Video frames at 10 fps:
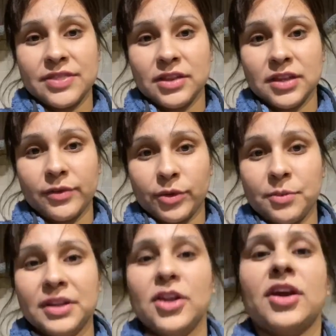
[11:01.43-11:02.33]
the living room
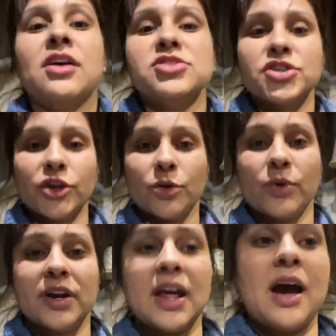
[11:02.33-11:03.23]
and look, I'll show you where
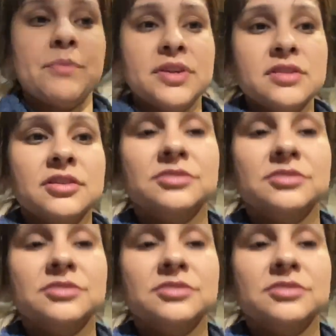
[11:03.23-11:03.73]
it happened.